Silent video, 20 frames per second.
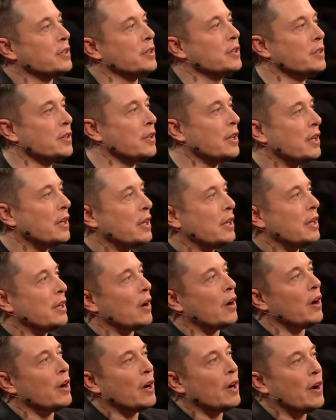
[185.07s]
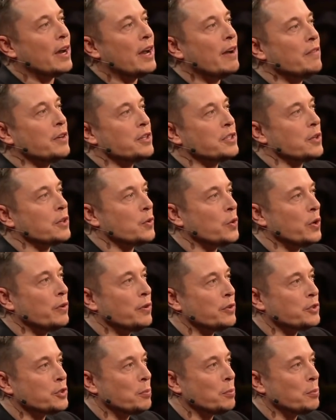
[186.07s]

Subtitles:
So on average, a roof is